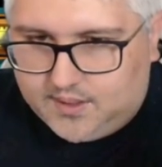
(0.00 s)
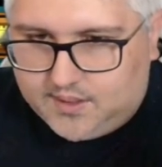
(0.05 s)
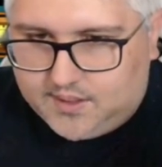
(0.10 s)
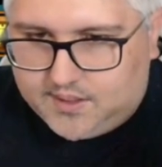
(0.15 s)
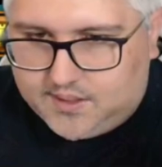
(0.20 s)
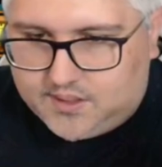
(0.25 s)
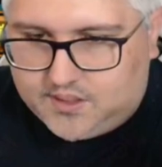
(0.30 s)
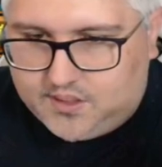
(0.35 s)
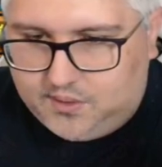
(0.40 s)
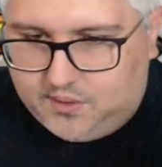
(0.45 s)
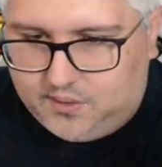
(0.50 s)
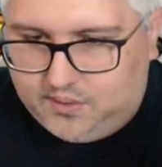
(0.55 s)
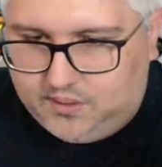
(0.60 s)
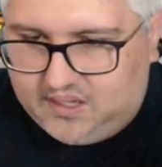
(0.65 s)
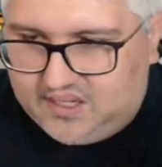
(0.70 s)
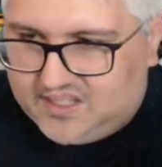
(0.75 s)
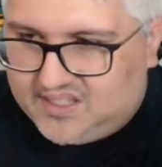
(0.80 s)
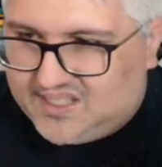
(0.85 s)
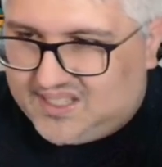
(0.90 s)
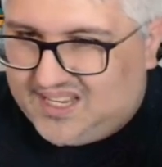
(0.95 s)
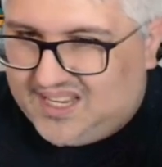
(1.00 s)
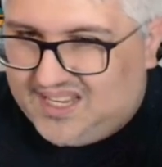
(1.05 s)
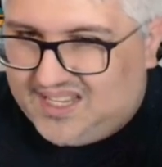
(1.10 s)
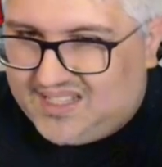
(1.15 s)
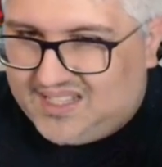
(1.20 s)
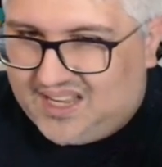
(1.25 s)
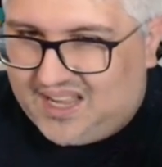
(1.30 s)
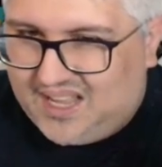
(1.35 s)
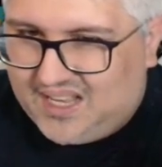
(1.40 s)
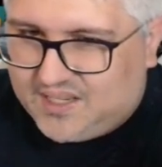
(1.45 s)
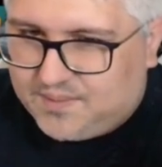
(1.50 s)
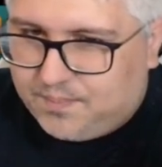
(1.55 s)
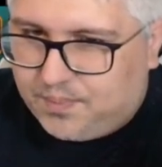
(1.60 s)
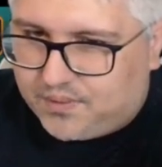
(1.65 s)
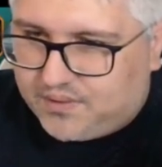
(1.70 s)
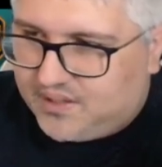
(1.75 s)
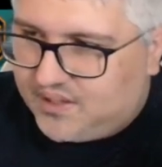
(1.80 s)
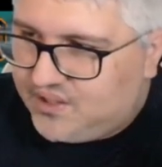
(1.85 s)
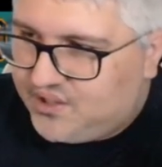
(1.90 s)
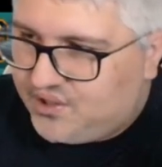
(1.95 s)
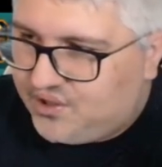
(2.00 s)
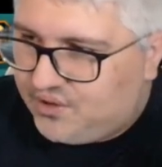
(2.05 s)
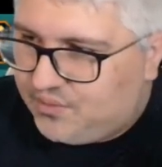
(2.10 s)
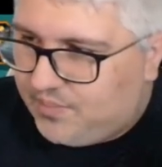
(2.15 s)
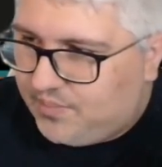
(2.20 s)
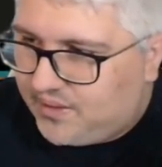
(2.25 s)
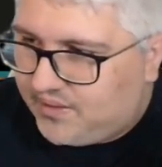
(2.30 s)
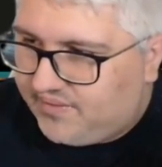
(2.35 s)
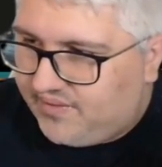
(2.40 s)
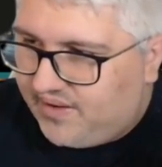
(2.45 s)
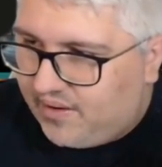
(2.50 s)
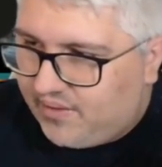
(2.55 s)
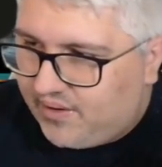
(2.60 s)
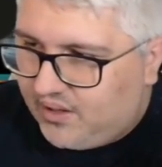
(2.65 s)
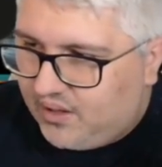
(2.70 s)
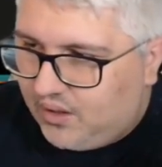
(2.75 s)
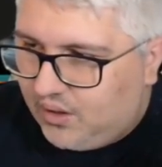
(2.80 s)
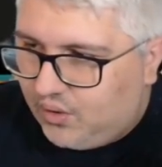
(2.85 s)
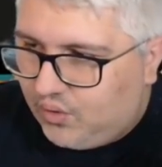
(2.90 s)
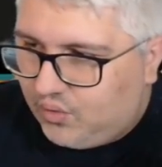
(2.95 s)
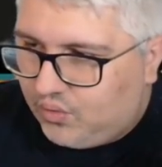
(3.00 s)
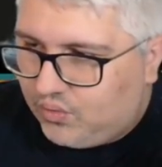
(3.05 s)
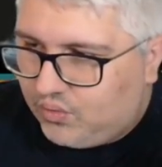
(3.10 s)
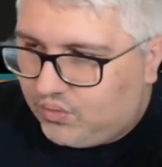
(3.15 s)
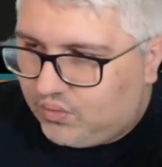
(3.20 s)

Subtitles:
So let's say it has potential but very low.